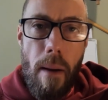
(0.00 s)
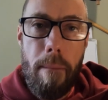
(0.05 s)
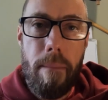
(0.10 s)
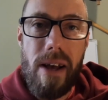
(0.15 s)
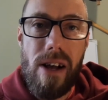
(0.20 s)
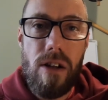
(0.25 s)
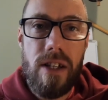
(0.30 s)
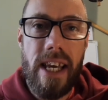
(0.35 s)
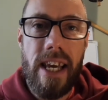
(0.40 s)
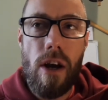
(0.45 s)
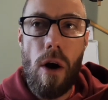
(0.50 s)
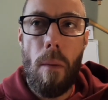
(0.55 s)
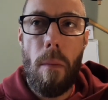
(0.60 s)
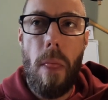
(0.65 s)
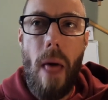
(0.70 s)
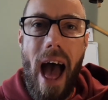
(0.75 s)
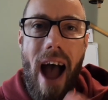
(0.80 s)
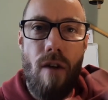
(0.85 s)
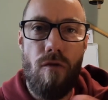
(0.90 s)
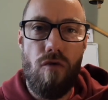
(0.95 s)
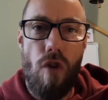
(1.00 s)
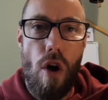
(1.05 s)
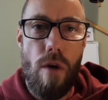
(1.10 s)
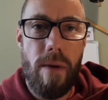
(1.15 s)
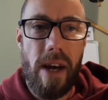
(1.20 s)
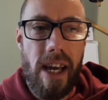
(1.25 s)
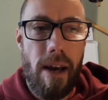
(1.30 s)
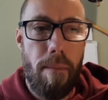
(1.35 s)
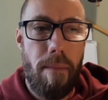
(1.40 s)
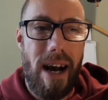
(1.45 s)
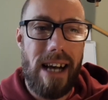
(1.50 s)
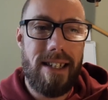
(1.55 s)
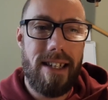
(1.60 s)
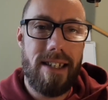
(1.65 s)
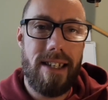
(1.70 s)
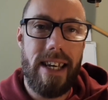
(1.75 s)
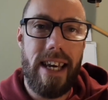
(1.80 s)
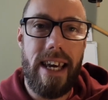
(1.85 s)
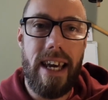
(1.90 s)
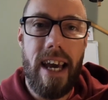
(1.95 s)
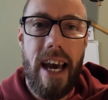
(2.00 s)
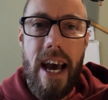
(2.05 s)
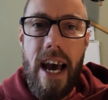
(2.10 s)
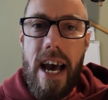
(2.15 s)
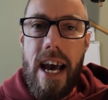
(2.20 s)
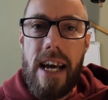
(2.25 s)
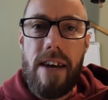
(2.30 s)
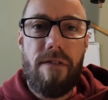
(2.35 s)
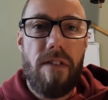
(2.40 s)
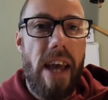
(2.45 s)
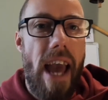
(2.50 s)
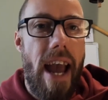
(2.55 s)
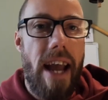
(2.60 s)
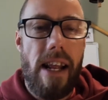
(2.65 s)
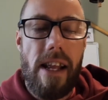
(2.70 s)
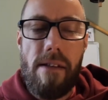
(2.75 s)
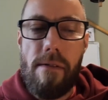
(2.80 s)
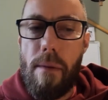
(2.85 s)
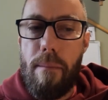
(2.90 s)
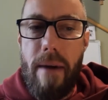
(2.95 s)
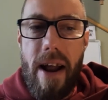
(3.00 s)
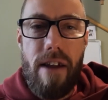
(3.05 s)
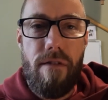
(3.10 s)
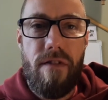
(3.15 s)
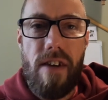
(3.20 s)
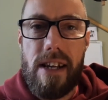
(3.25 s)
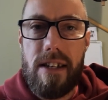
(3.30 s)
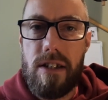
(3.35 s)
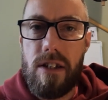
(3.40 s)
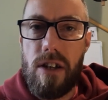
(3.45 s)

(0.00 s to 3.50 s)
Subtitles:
building up that aerobic capacity, getting the benefits